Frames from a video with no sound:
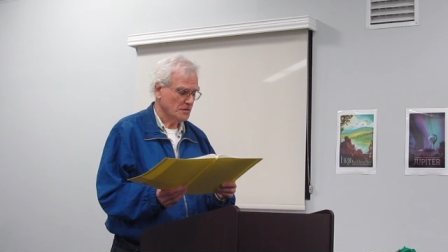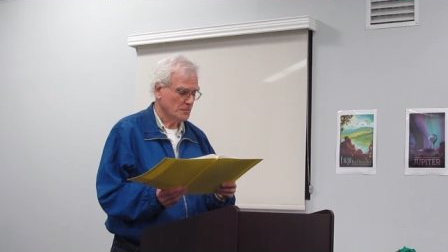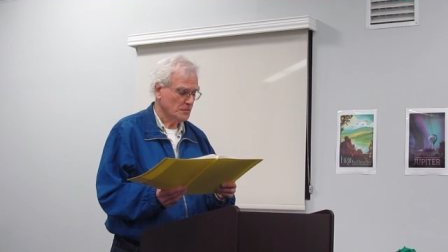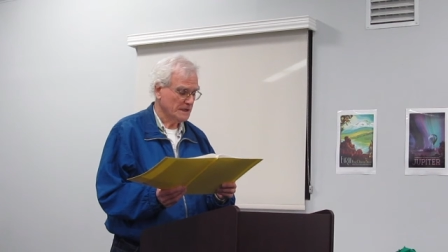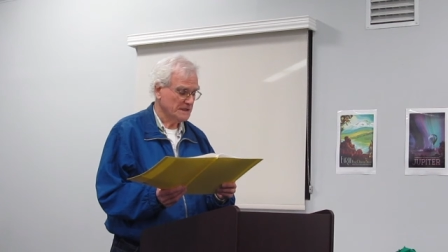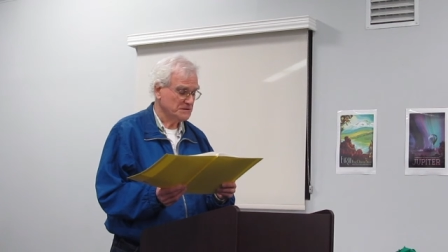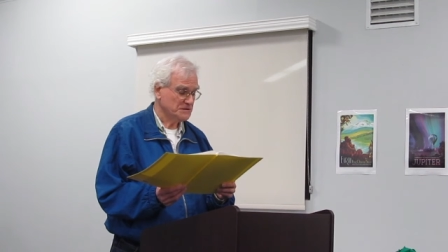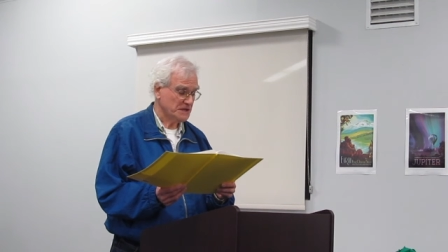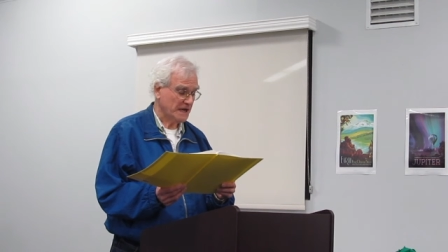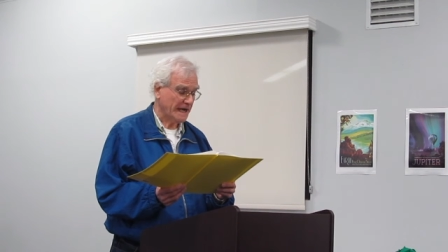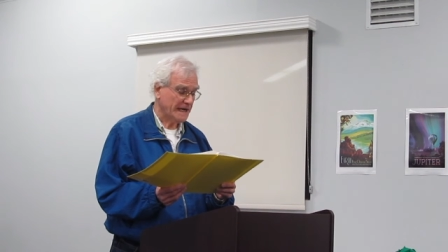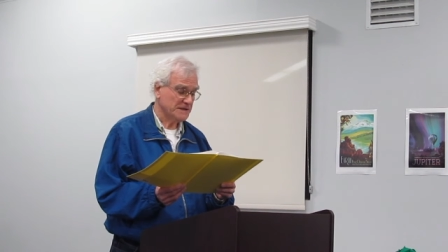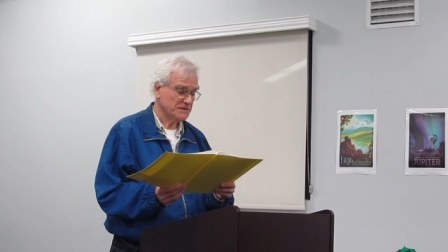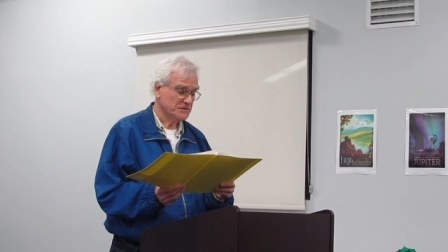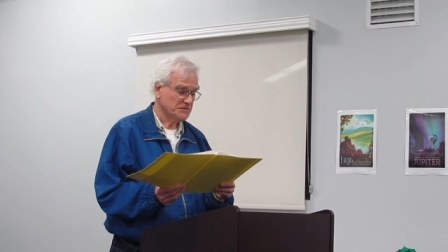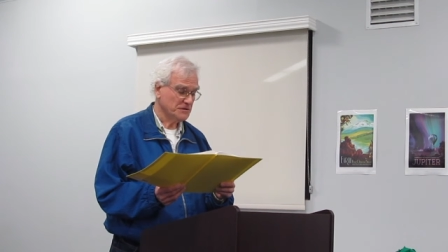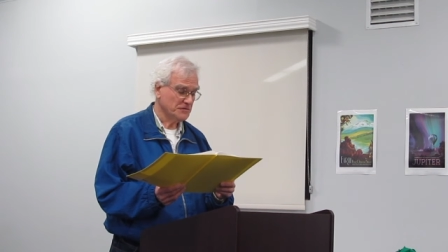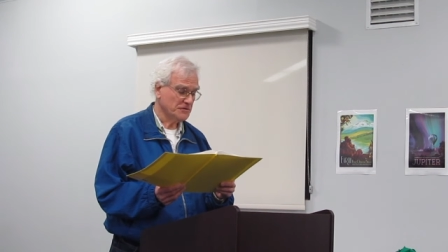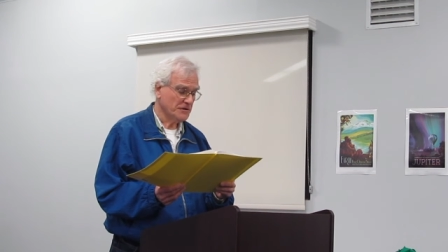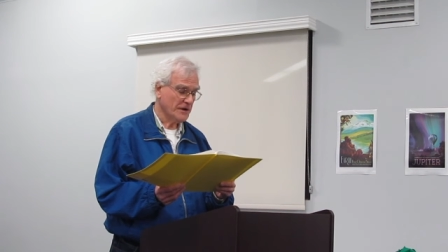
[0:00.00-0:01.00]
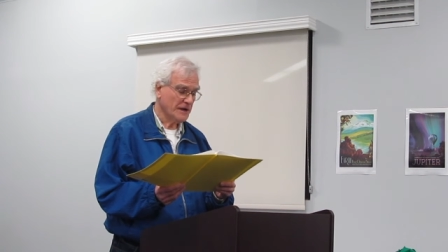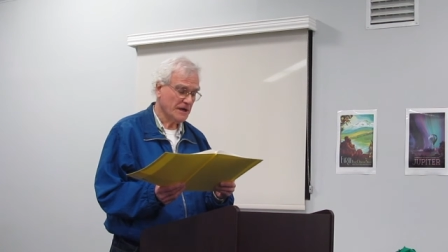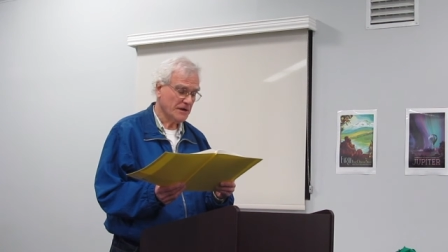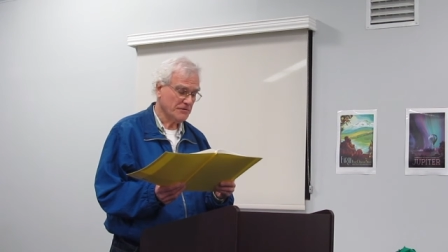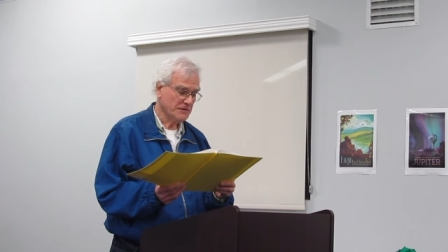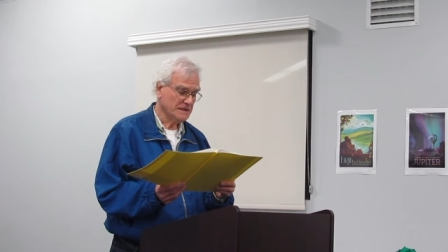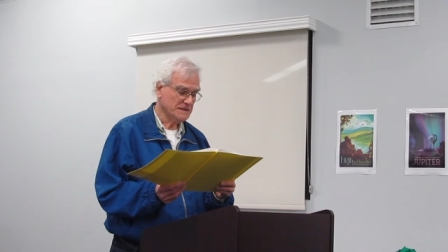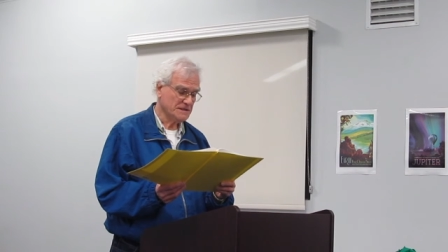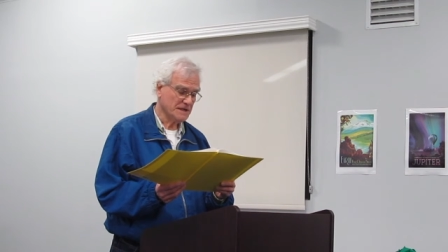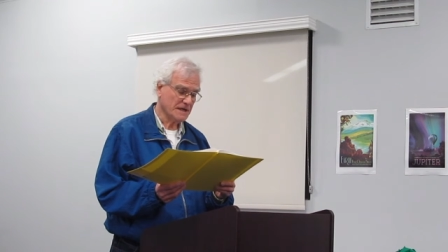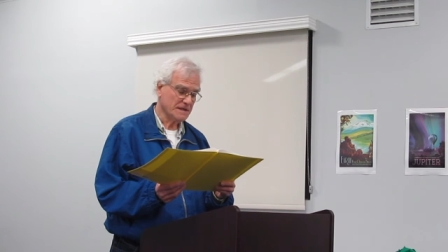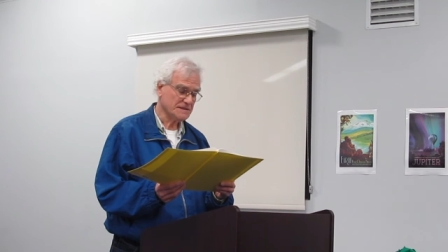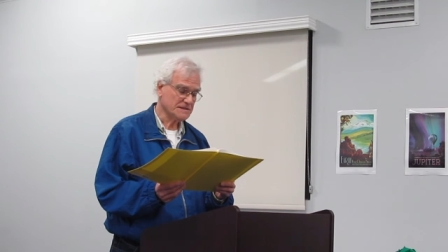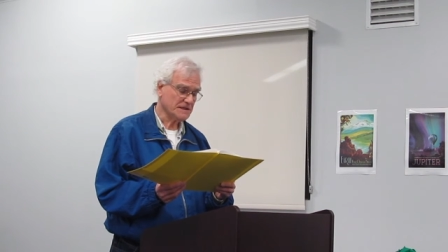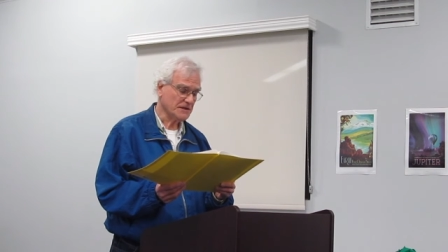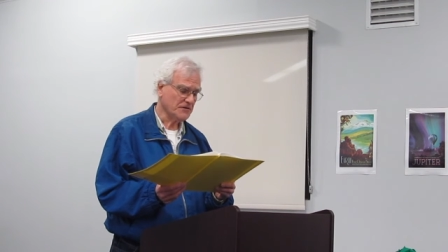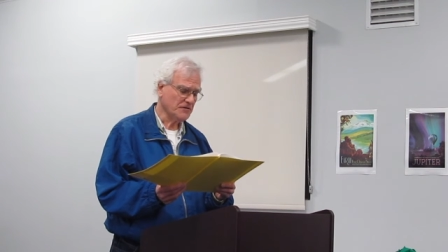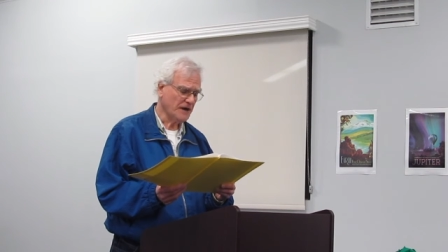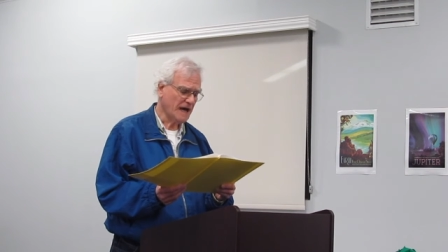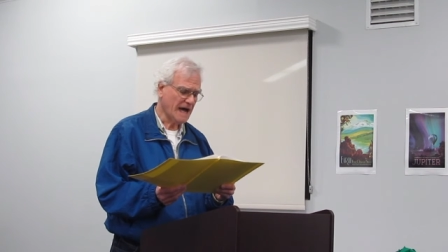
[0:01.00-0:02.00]
When January does
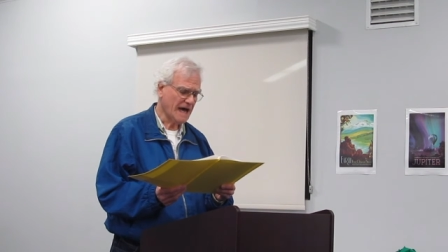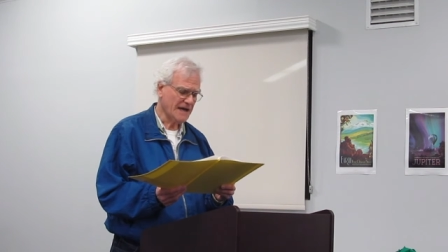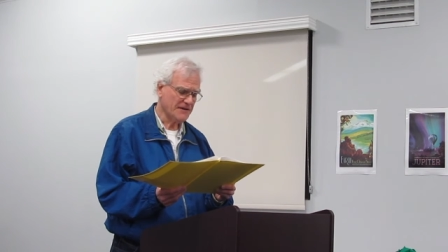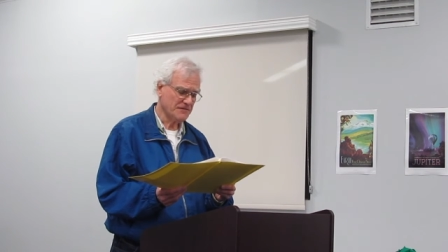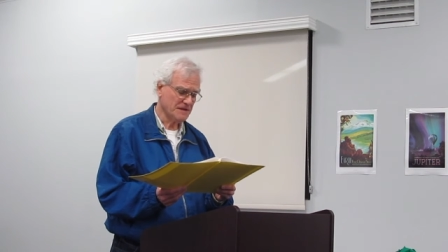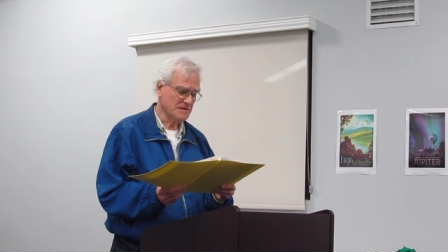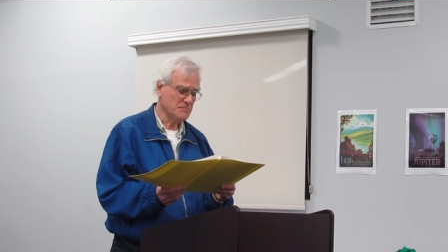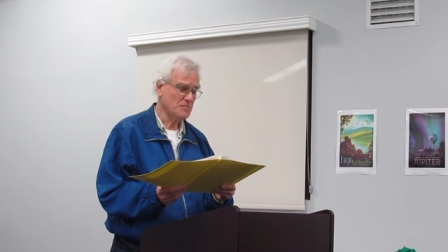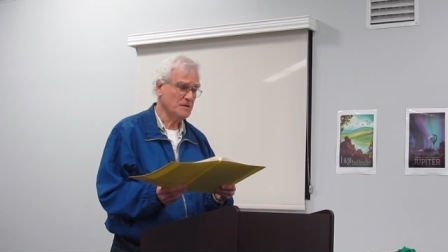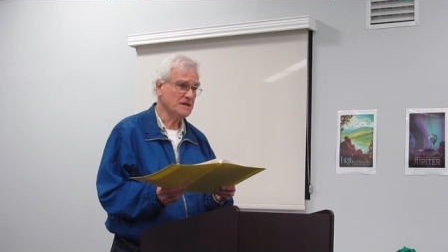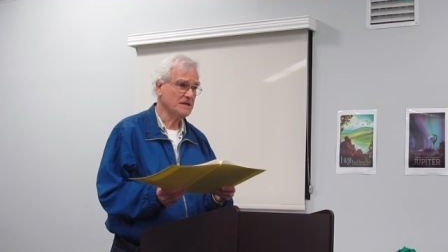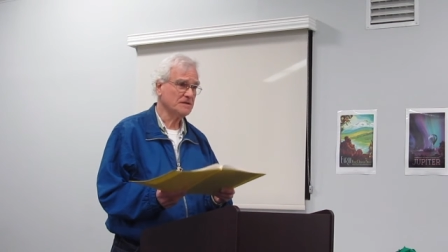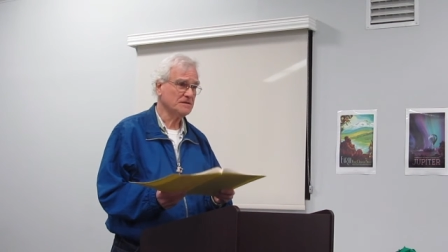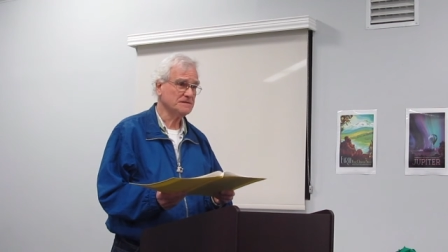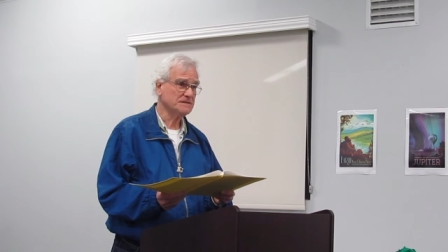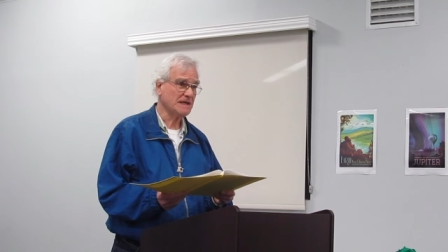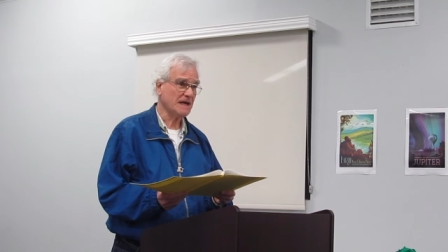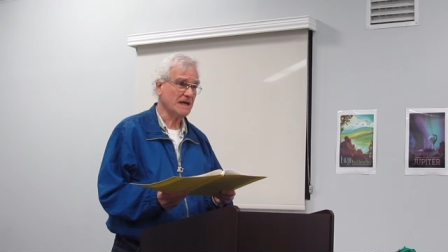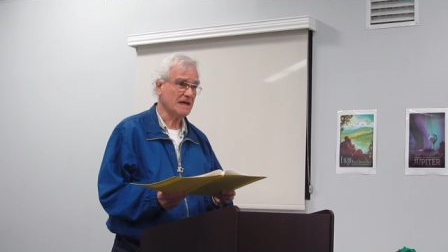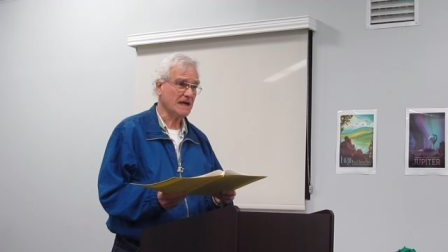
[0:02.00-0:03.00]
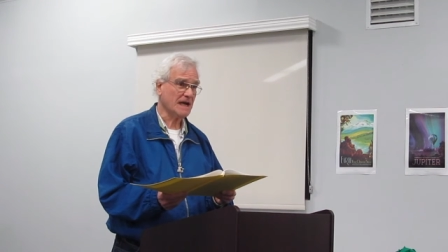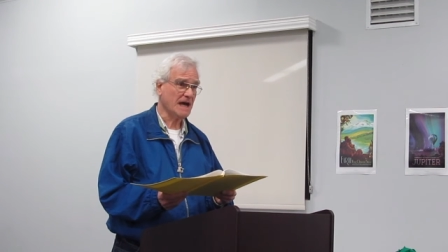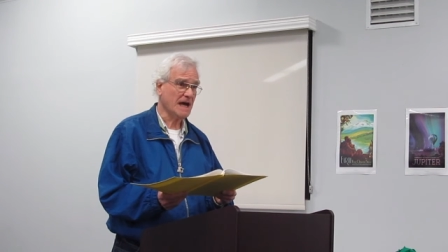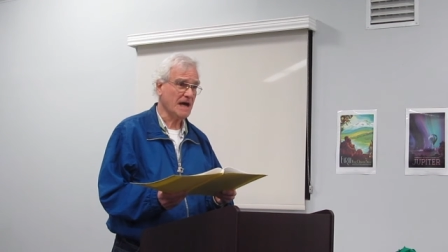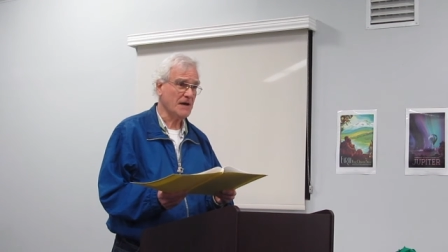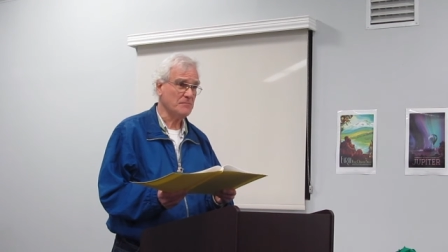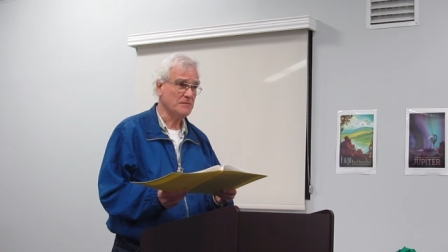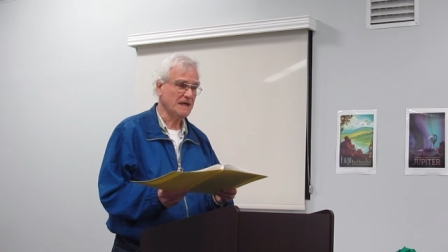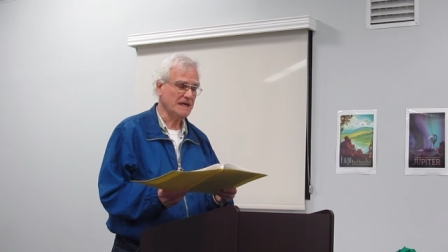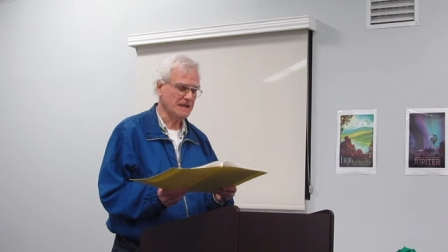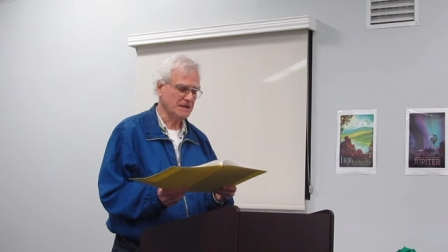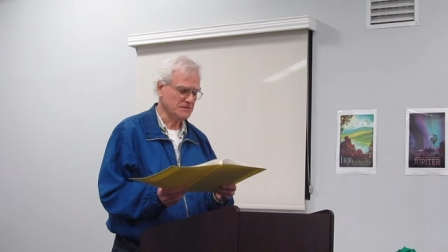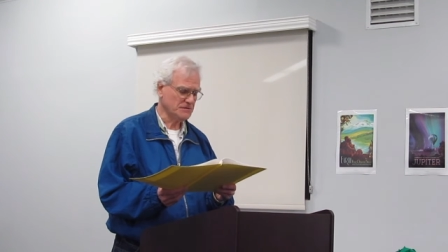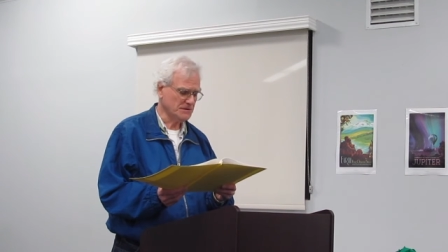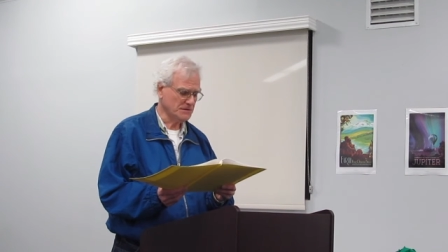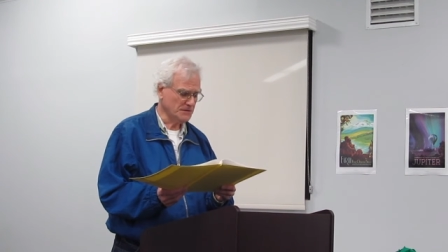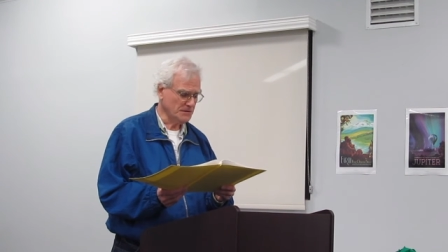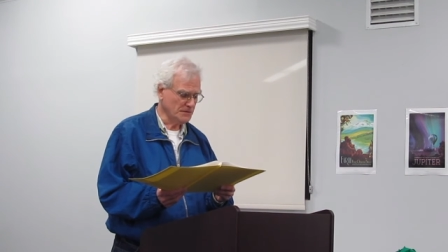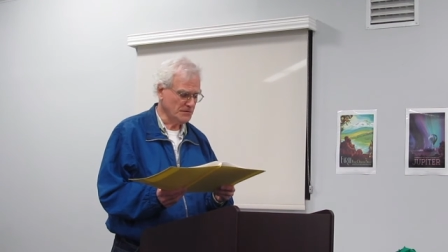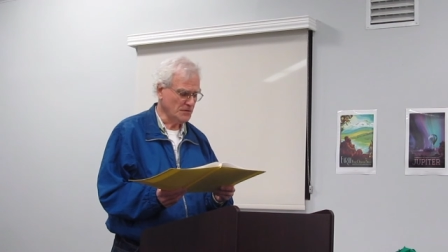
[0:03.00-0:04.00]
arrive and bills are coming
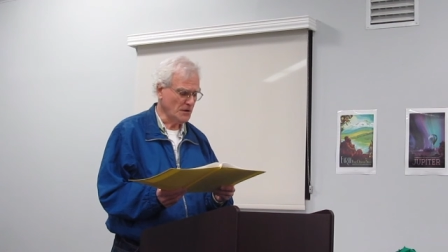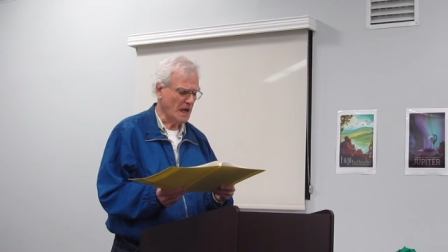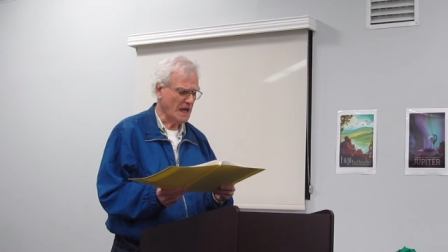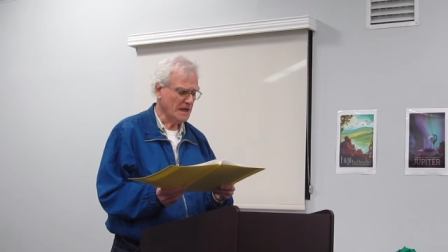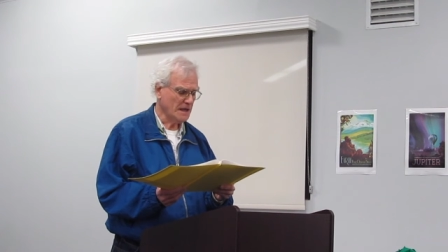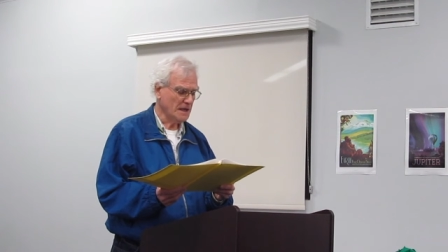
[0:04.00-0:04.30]
due,